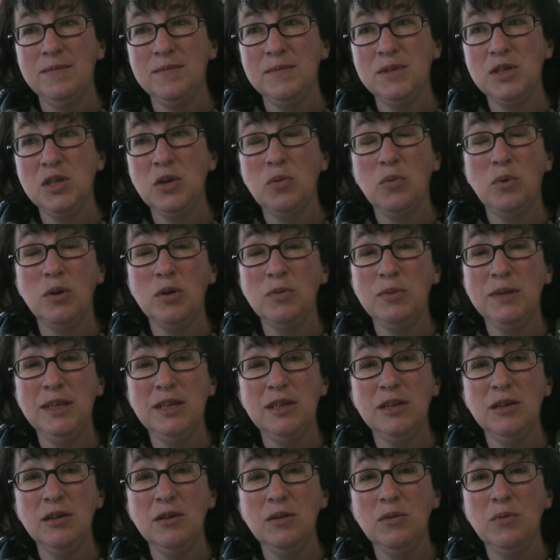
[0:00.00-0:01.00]
So what
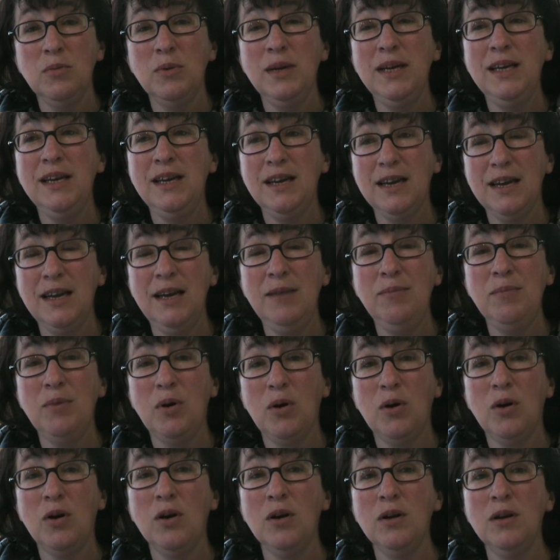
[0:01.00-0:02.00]
do? We keep
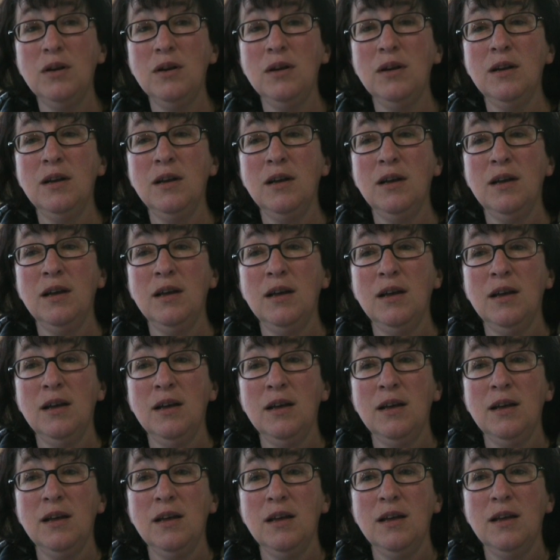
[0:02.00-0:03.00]
on
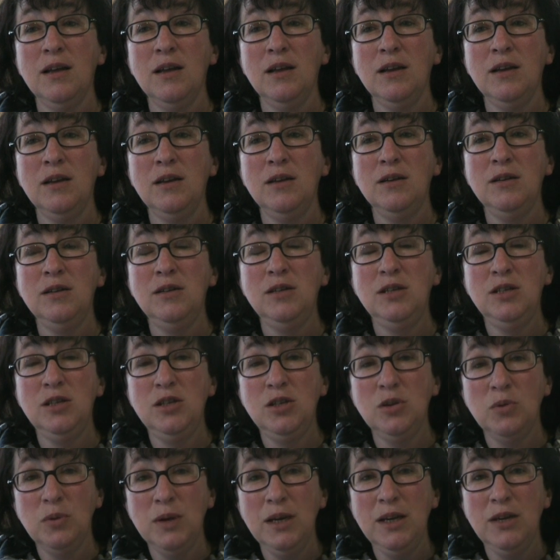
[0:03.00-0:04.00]

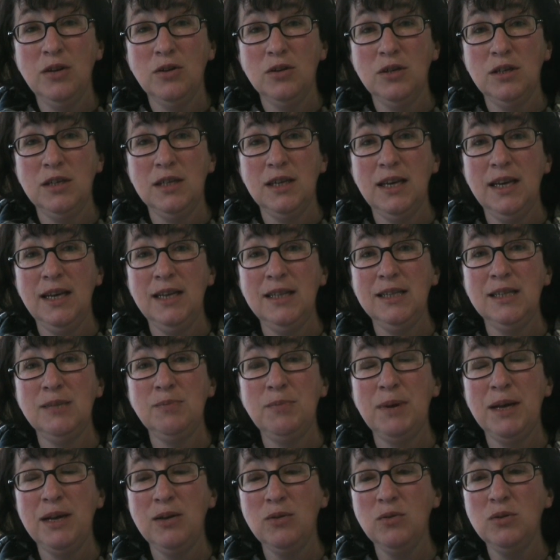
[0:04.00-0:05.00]
doing good deeds,
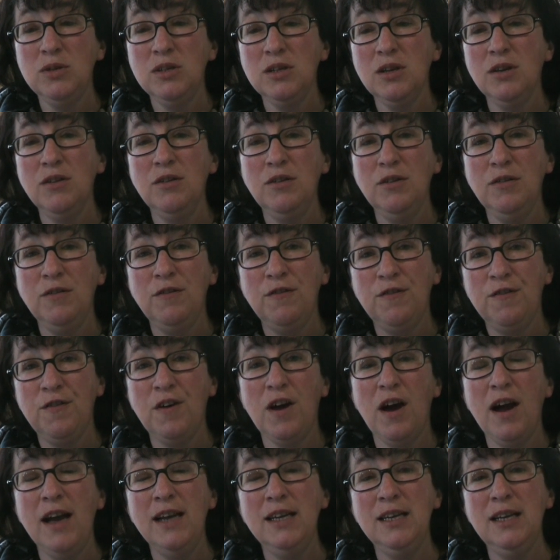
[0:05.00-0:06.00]
but also
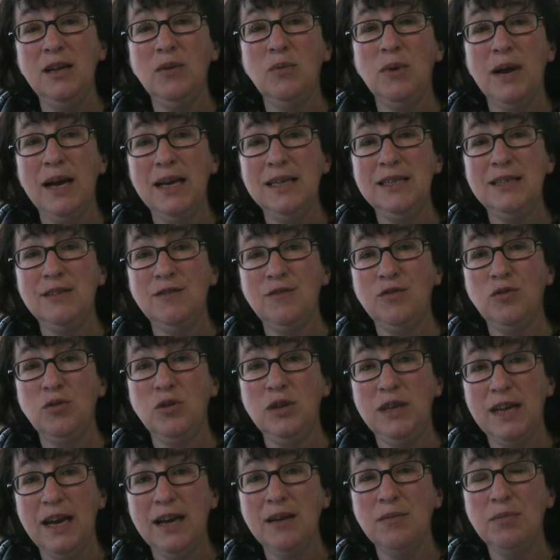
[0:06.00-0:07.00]
finding ways for
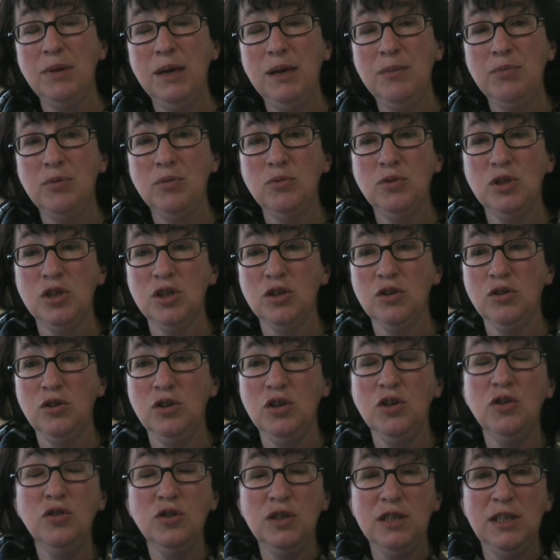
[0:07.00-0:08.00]
young people to
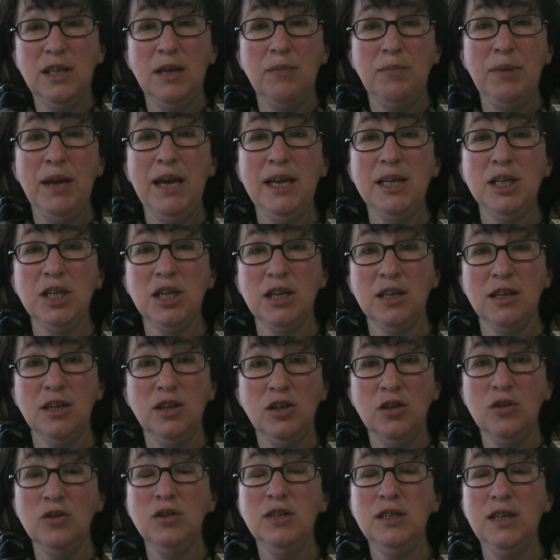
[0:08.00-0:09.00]
use their passion
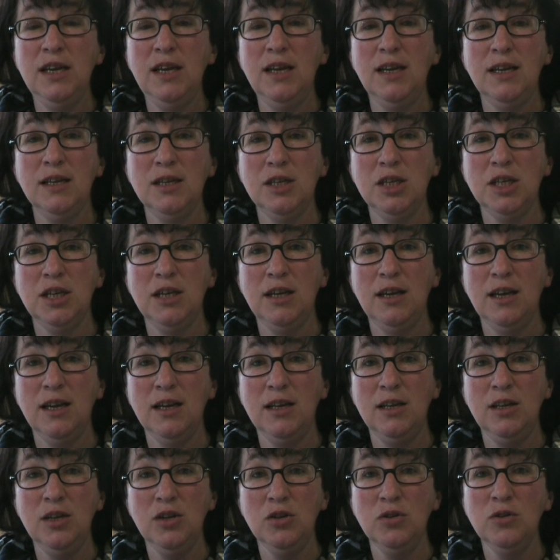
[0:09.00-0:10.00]
and use their energy
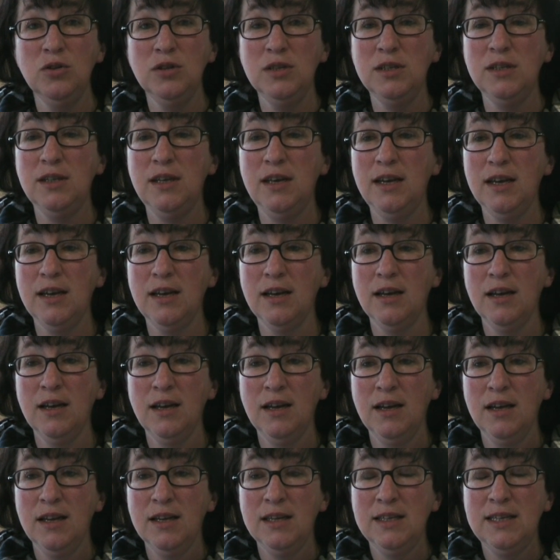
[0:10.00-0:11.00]
and use their
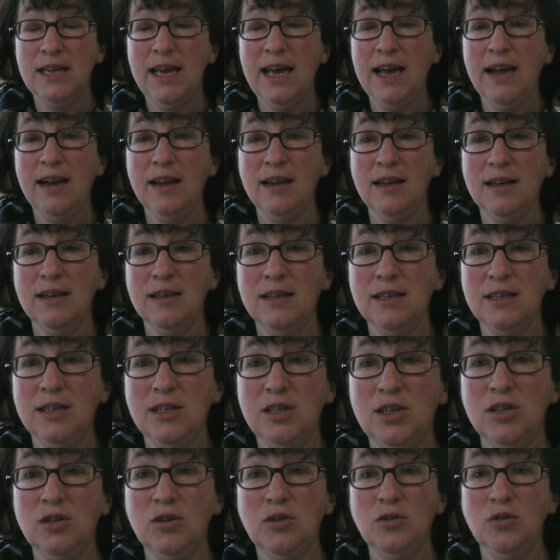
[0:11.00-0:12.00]
talent
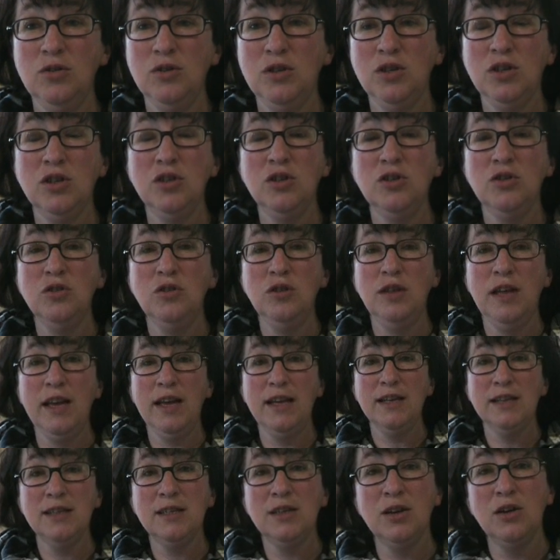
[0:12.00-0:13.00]
to do
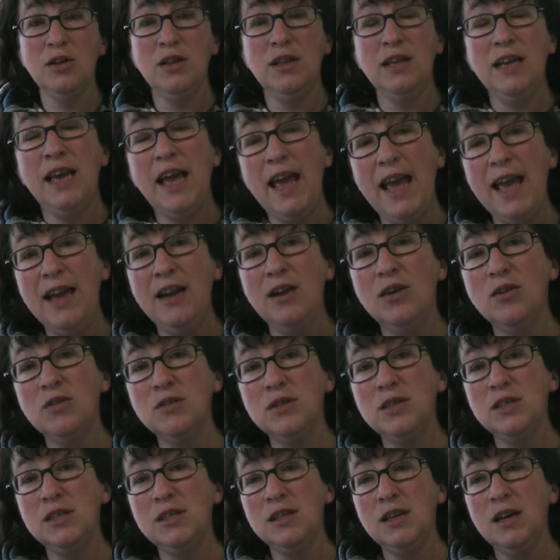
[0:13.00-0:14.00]
that. So the
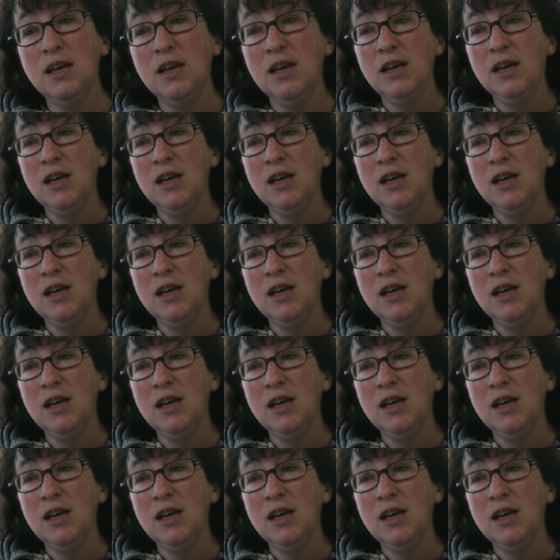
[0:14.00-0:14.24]
adults